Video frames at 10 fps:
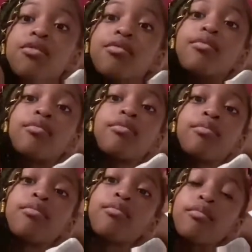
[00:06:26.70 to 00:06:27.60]

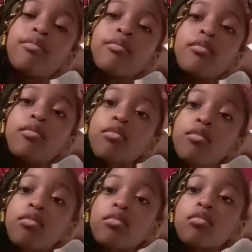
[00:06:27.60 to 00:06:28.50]

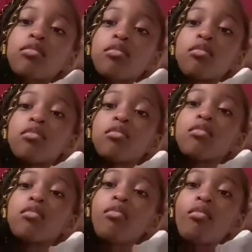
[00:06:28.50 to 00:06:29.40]

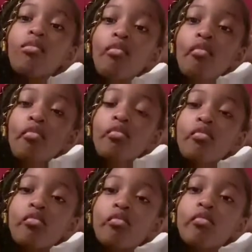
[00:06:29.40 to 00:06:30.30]

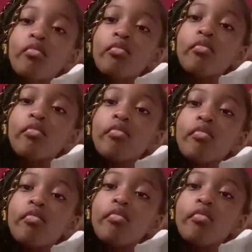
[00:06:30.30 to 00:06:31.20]

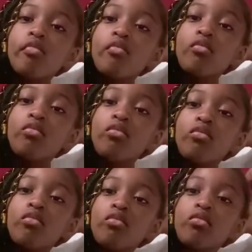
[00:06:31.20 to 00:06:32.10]

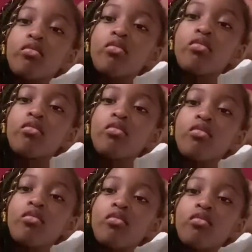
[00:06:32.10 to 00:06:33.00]

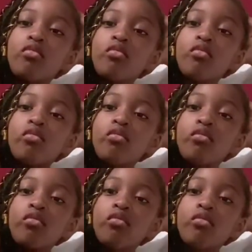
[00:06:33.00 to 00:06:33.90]

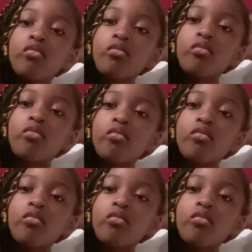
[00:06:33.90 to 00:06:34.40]
(not speaking)